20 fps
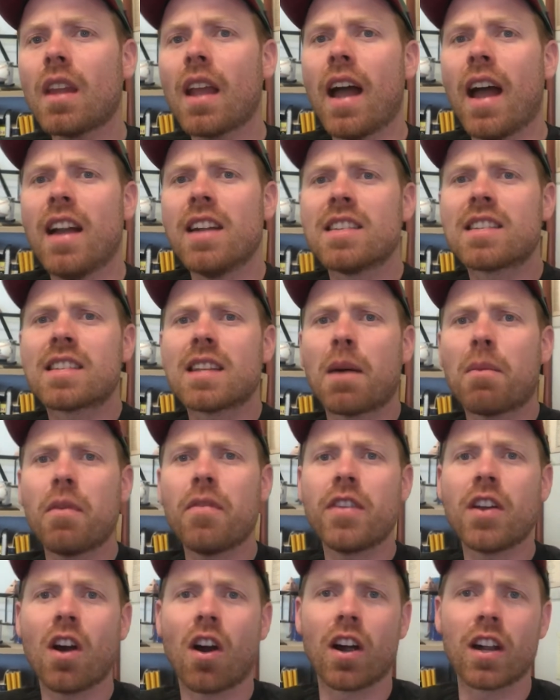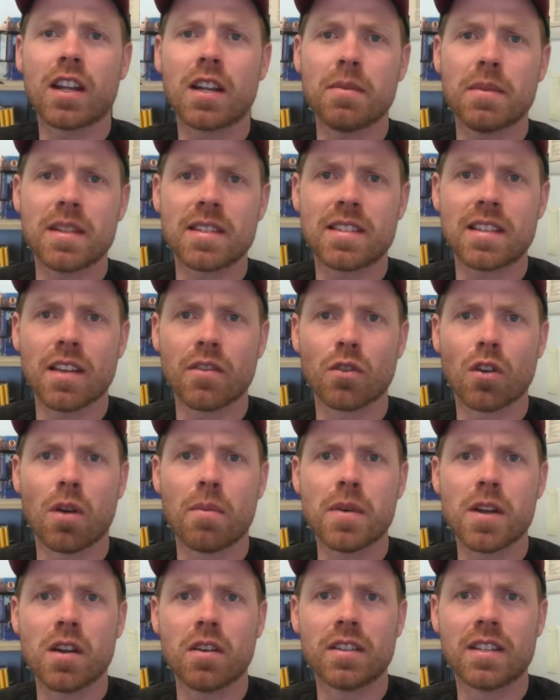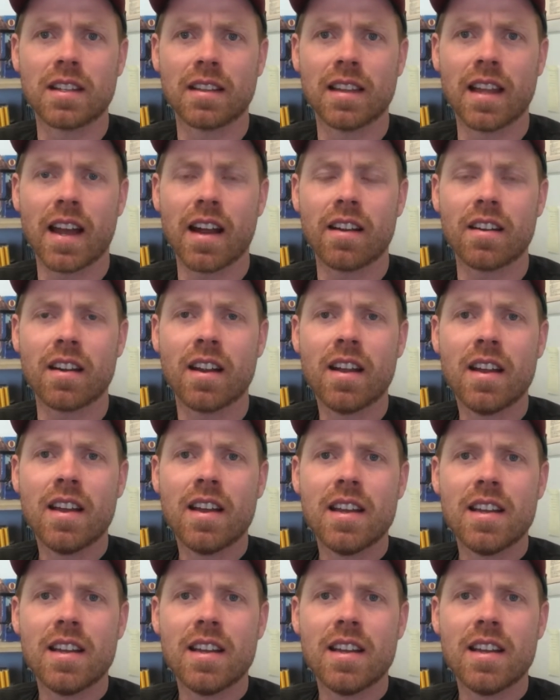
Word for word: And some of the arguments that Romeo Dallaire